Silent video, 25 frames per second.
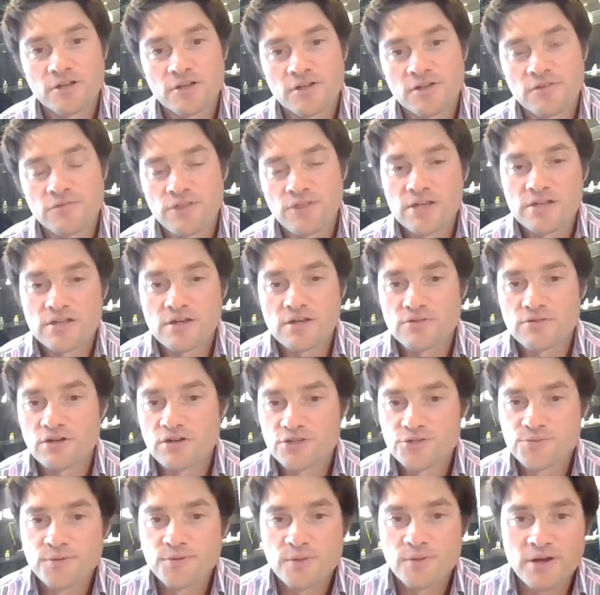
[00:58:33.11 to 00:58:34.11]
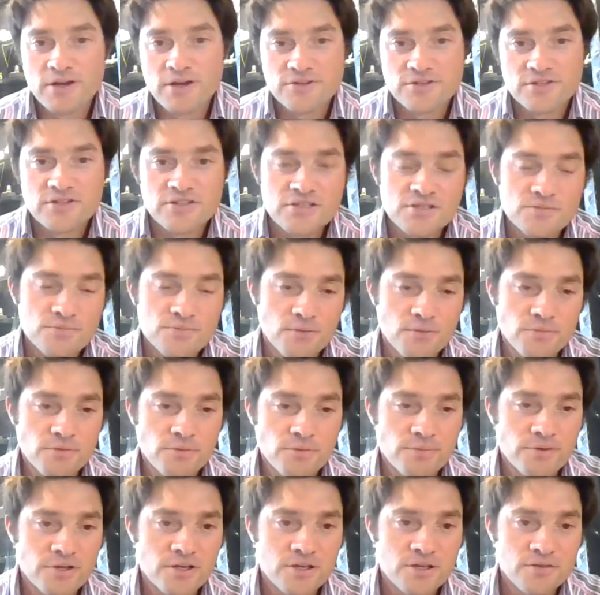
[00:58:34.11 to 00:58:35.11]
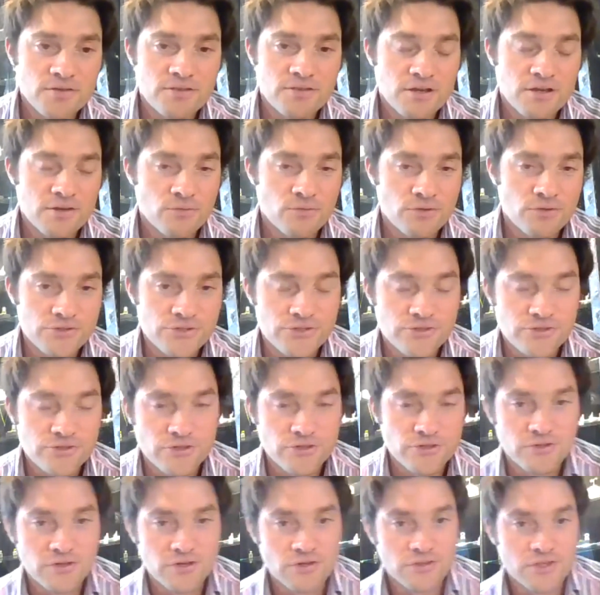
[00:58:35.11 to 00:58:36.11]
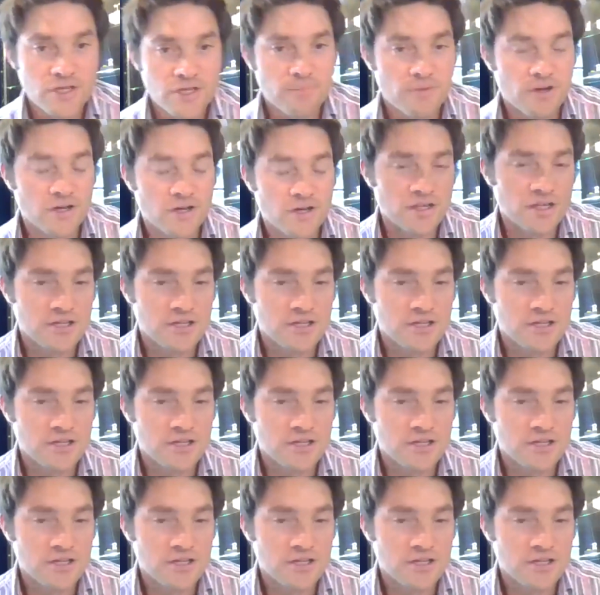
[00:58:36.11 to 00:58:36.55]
And if they don't ask me about it, it's probably that it wasn't on their mind.